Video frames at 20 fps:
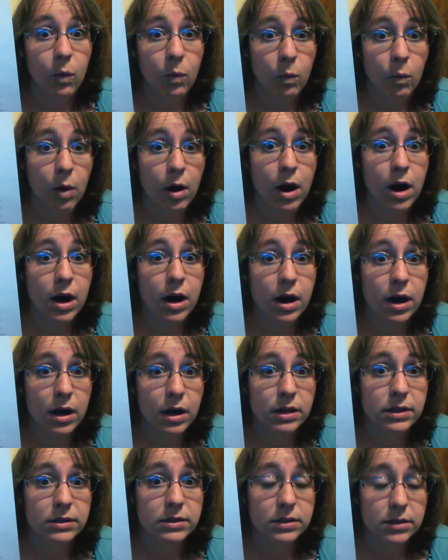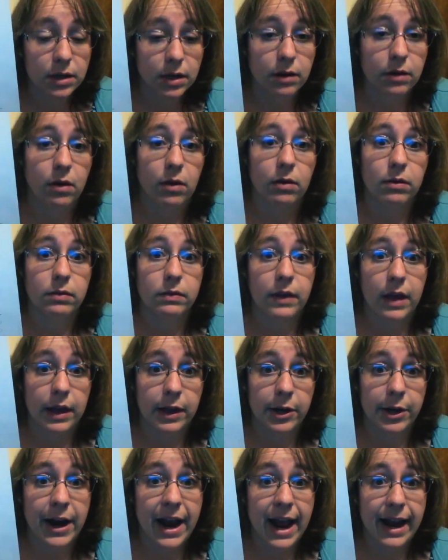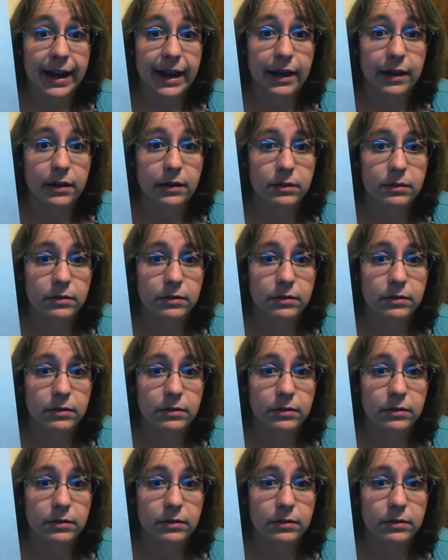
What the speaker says: 1 circle that you're adding.